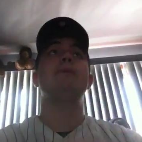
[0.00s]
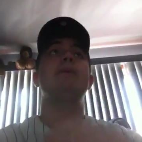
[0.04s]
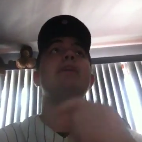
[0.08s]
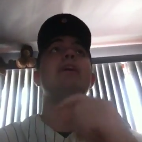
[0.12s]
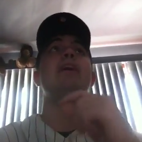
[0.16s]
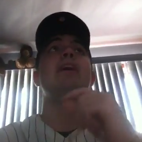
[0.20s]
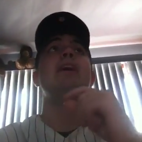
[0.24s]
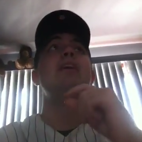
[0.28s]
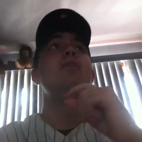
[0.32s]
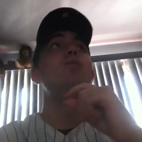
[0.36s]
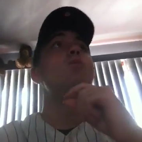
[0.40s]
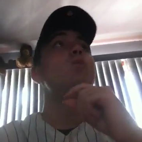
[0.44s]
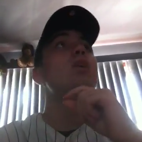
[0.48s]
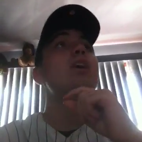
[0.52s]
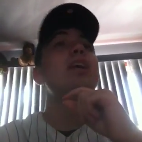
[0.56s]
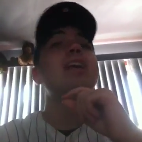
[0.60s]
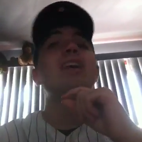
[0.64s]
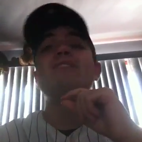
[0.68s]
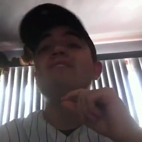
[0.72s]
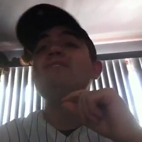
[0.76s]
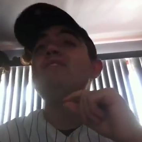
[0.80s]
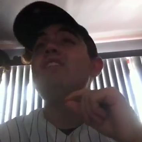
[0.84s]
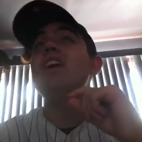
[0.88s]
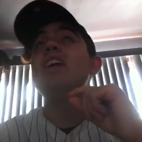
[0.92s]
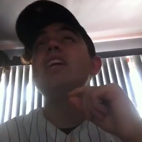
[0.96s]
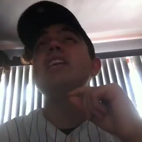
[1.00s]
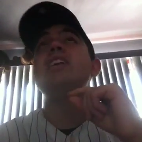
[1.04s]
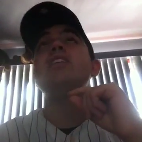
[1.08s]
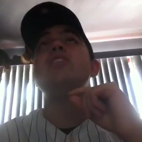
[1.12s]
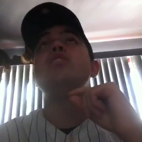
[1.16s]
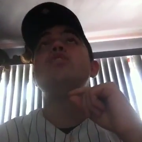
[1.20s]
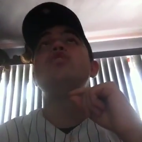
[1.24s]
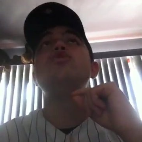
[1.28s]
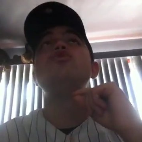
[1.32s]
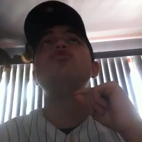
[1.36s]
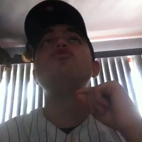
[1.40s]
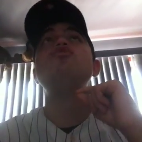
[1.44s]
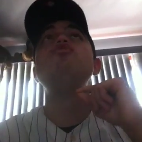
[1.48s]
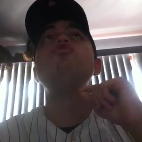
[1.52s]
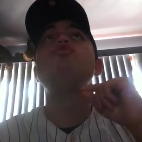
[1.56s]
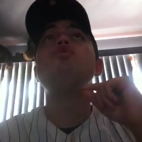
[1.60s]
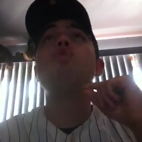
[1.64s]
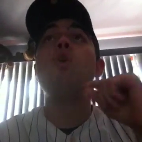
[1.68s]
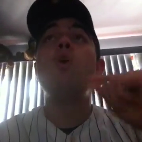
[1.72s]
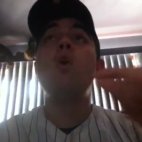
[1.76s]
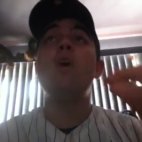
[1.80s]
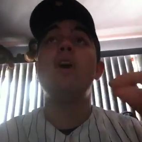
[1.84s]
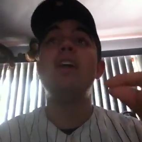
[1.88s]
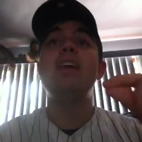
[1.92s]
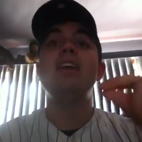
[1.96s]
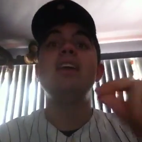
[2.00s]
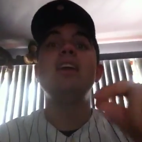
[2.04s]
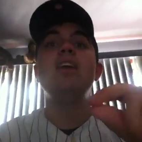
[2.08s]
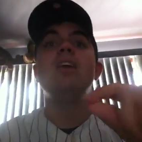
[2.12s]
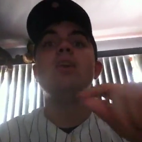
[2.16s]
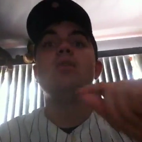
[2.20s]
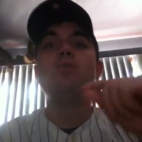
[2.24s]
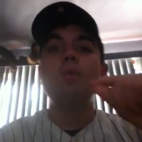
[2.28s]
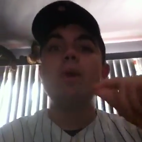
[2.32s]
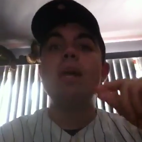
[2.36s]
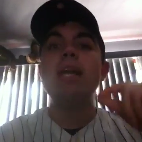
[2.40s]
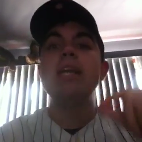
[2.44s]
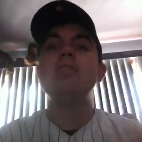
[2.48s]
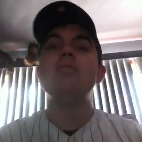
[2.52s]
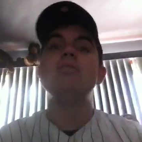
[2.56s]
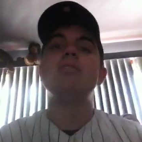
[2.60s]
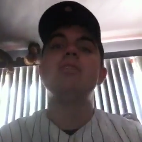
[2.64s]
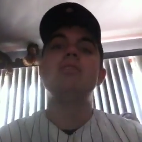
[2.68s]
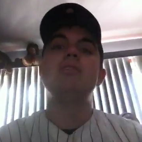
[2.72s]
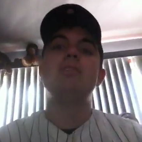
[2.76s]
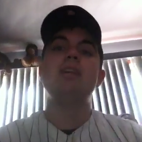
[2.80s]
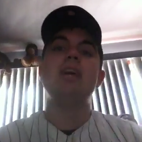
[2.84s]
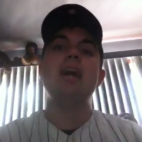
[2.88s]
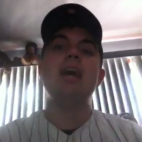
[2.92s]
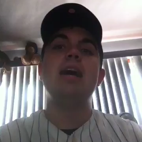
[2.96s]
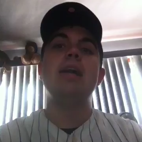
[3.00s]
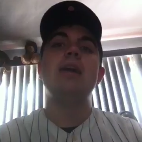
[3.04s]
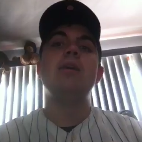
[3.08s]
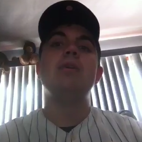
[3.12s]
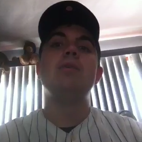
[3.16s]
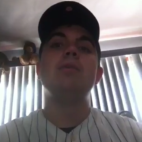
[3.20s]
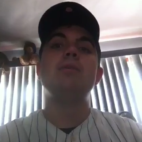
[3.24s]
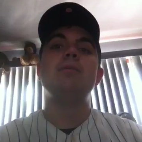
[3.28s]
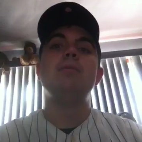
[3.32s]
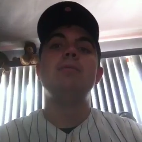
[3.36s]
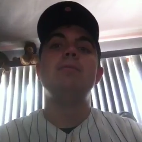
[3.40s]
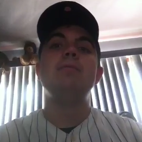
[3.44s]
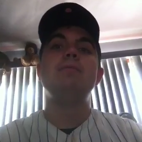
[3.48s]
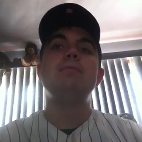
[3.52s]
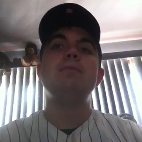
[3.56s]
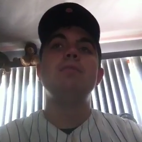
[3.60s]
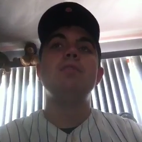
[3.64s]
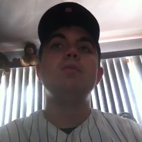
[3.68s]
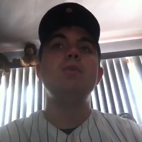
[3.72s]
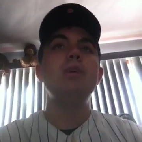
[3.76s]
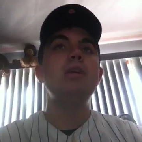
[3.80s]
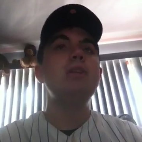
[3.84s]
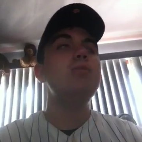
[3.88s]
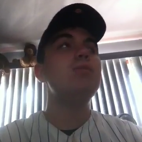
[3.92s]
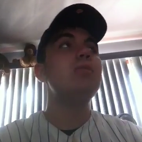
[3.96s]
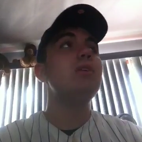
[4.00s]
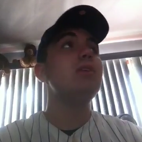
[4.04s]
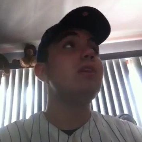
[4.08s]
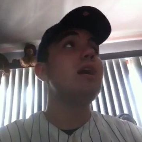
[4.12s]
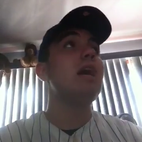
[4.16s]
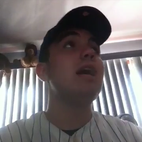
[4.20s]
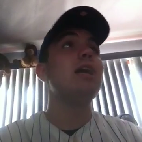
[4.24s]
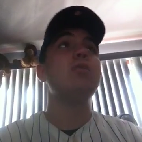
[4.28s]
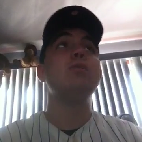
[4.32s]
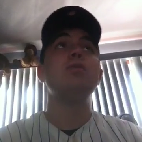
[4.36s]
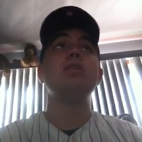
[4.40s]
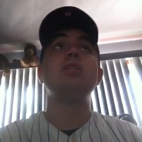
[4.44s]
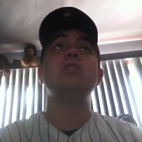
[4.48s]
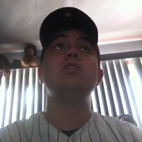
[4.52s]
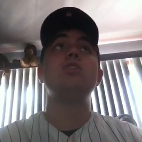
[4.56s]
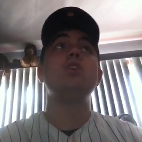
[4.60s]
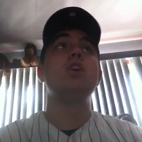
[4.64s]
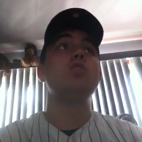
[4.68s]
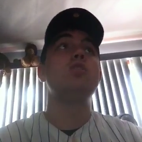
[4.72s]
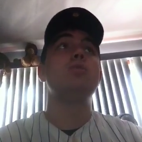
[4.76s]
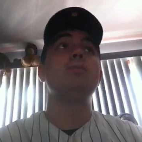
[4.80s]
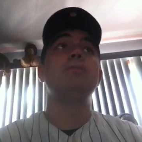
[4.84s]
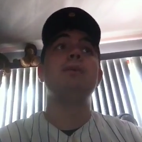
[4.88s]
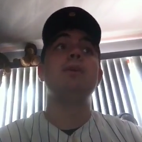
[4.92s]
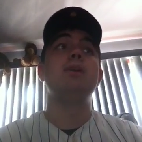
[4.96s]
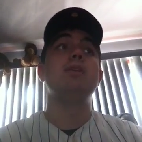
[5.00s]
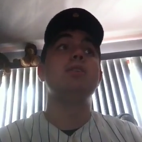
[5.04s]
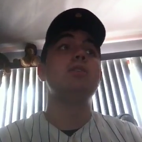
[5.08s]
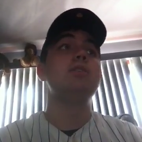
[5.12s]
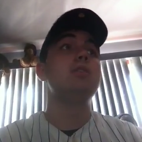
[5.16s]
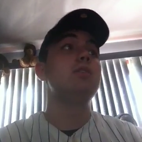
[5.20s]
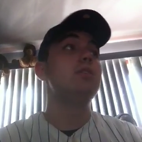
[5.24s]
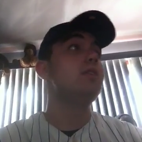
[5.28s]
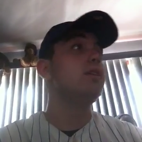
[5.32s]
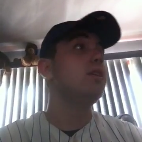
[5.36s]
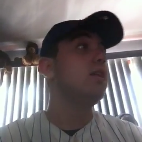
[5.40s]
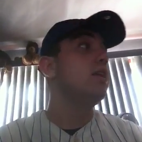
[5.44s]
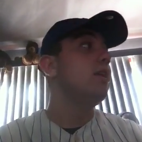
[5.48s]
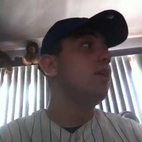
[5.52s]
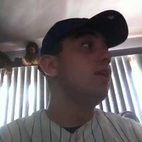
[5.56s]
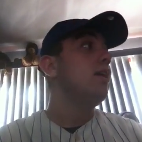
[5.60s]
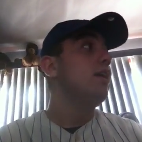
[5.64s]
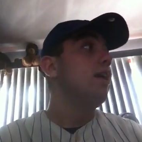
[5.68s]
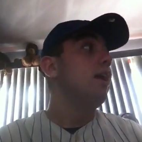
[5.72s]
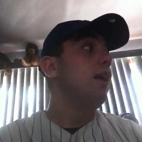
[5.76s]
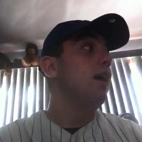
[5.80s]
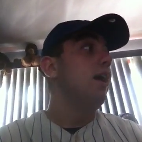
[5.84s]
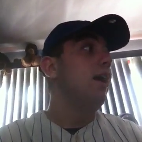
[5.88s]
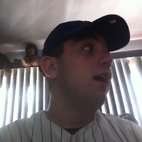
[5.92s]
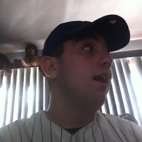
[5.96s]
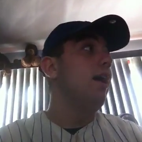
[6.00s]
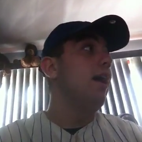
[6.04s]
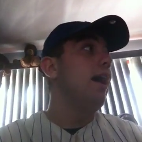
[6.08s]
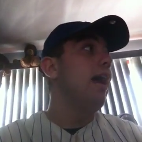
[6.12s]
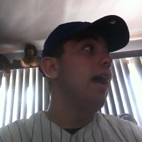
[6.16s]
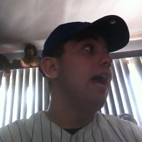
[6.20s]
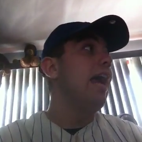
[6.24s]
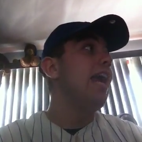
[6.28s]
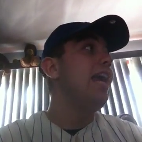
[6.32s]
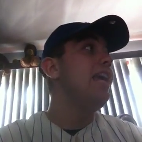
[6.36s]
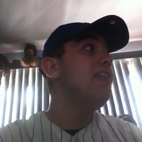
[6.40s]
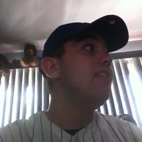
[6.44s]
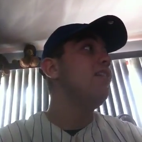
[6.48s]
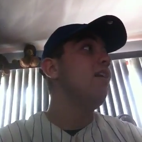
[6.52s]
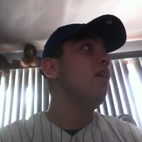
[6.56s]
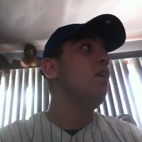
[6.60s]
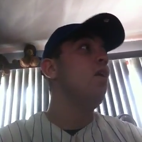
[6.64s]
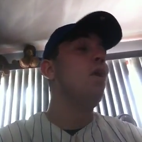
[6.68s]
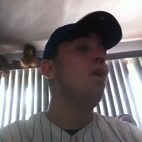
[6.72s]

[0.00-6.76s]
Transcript: mind. We're going to fucking destroy Randall Delgado. Randall Delgado is such a bust. I hate